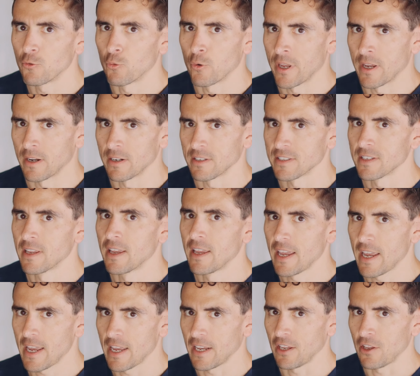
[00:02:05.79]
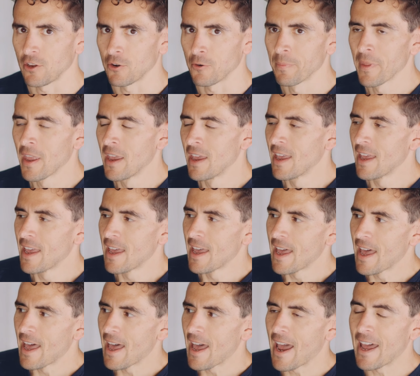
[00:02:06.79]
winds hit you.
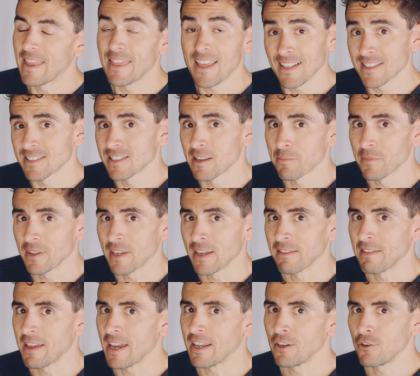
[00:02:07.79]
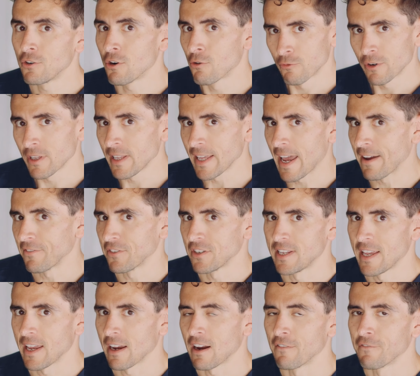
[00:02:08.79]
And that's something that you don't really have to
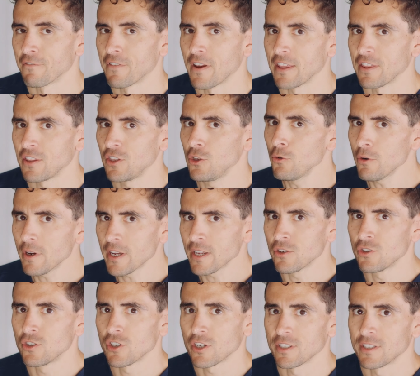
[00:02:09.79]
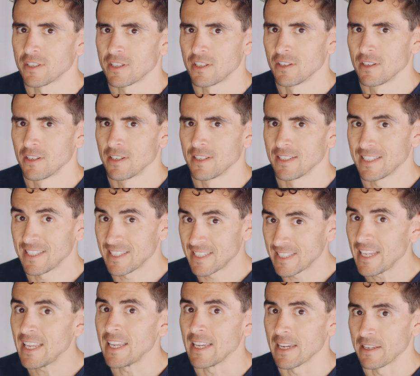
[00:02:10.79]
take on faith. You can just
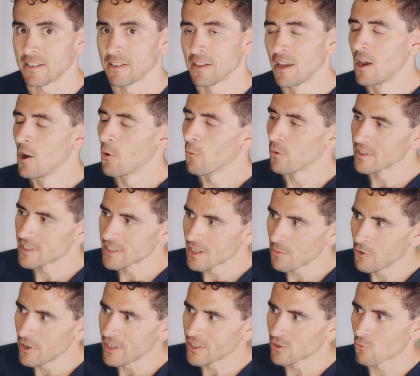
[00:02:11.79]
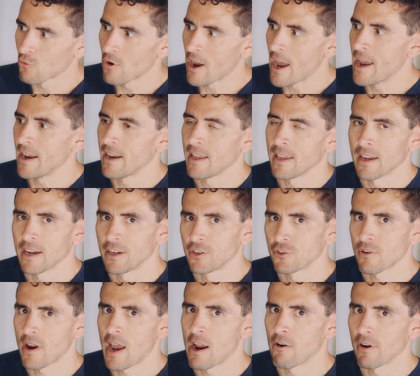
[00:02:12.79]
see it. When someone is riding a
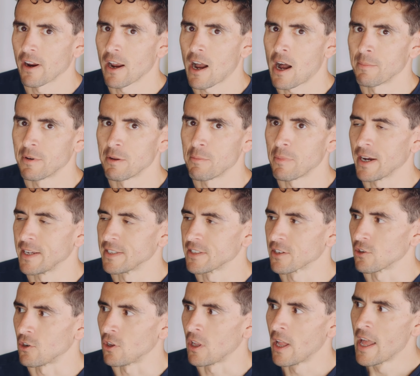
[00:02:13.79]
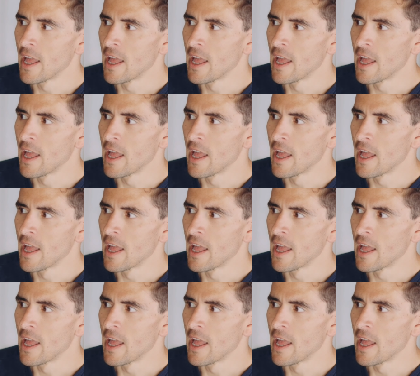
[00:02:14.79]
Tri-Rig Omni bicycle,